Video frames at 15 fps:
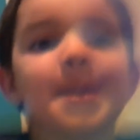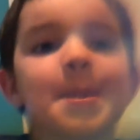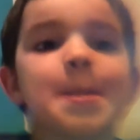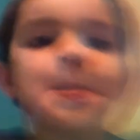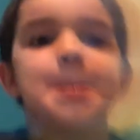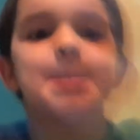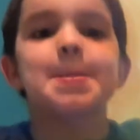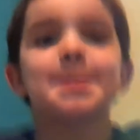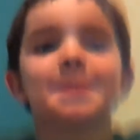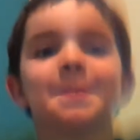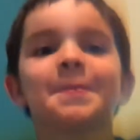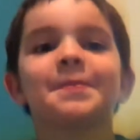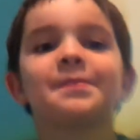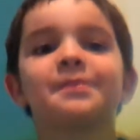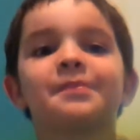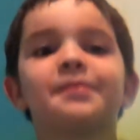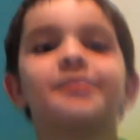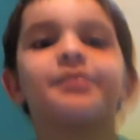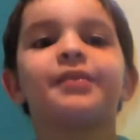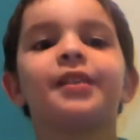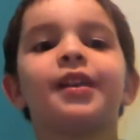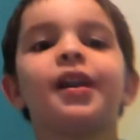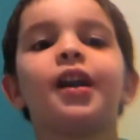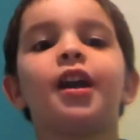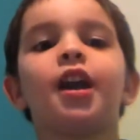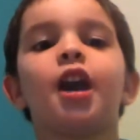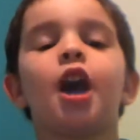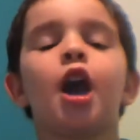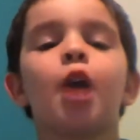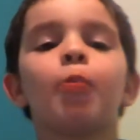your favorite color?
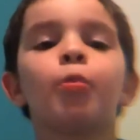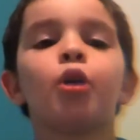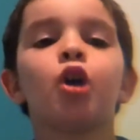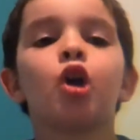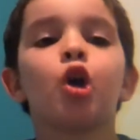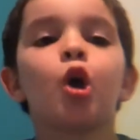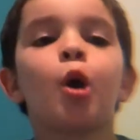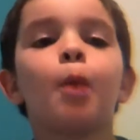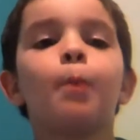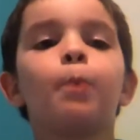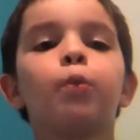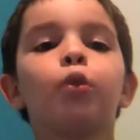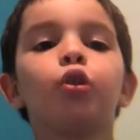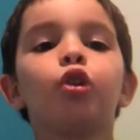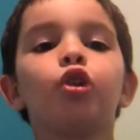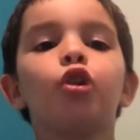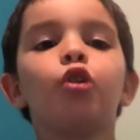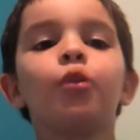Um, blue.